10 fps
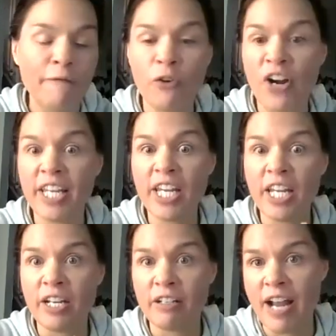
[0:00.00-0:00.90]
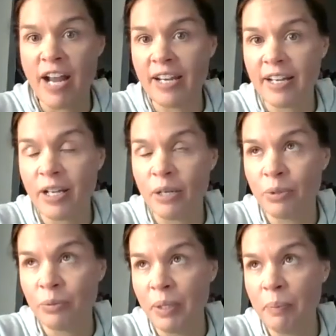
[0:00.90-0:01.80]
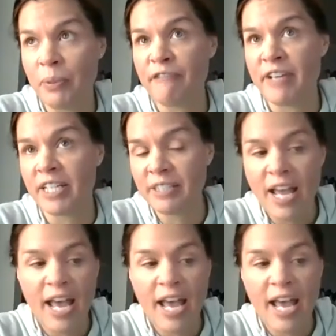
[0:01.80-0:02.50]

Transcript: for a year, right? It would be perfect.